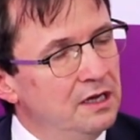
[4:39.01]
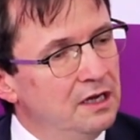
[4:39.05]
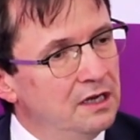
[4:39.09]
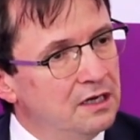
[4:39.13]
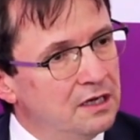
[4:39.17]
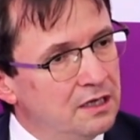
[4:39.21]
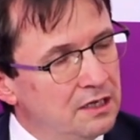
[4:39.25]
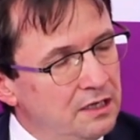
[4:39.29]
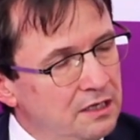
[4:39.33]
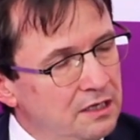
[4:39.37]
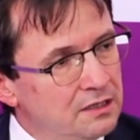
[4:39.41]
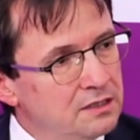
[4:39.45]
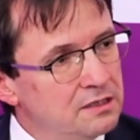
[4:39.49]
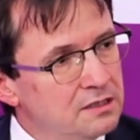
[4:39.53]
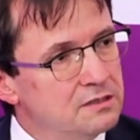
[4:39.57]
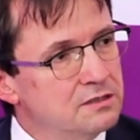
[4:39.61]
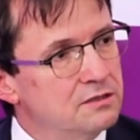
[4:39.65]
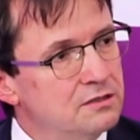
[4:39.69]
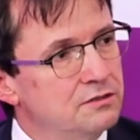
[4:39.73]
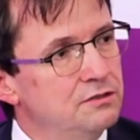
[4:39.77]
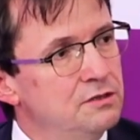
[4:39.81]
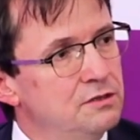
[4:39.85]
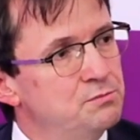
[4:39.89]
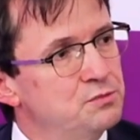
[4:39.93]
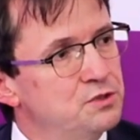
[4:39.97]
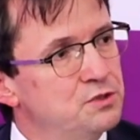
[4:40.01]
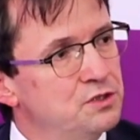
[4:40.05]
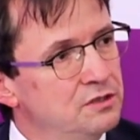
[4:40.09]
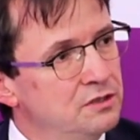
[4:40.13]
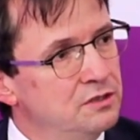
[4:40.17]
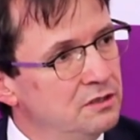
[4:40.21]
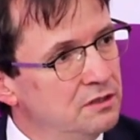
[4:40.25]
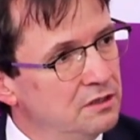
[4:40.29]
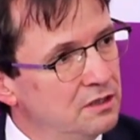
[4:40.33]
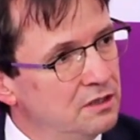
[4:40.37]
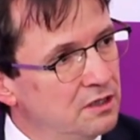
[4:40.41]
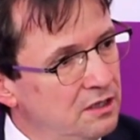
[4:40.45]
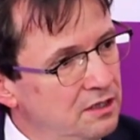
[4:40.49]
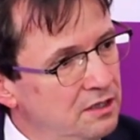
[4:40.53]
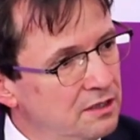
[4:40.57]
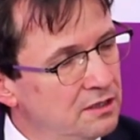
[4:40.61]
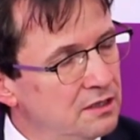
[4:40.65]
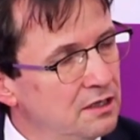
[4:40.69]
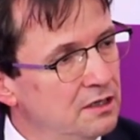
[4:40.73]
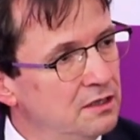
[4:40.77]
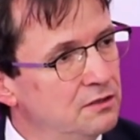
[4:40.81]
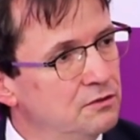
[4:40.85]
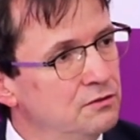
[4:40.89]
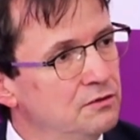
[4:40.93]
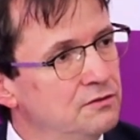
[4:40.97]
a clear description, clear
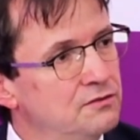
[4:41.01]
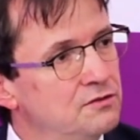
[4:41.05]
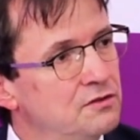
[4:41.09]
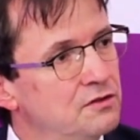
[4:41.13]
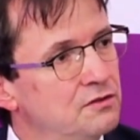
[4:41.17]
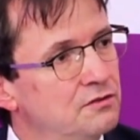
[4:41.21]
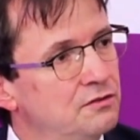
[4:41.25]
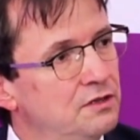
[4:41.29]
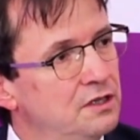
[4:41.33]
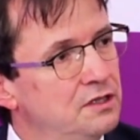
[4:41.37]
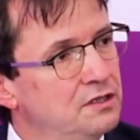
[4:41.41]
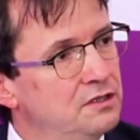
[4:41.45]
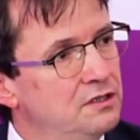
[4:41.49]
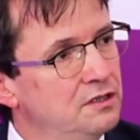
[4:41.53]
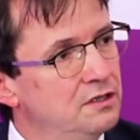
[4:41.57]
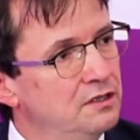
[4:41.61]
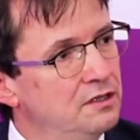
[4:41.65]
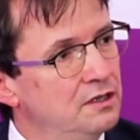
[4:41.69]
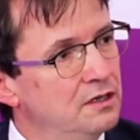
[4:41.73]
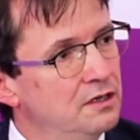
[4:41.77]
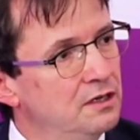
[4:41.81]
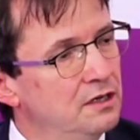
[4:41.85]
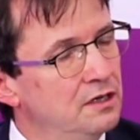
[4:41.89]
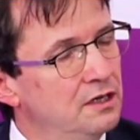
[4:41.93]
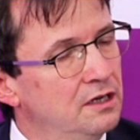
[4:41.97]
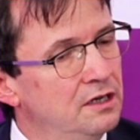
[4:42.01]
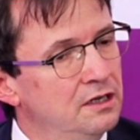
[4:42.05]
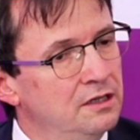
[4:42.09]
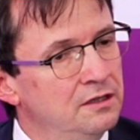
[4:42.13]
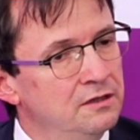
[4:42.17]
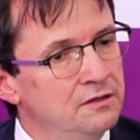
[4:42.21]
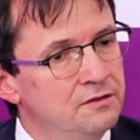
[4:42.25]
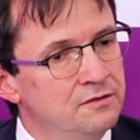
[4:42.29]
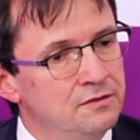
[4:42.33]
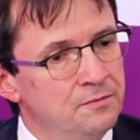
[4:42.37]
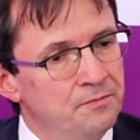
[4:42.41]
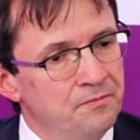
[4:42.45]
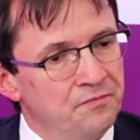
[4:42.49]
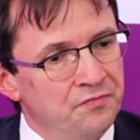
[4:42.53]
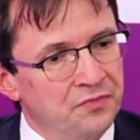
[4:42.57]
diagnostic criteria, and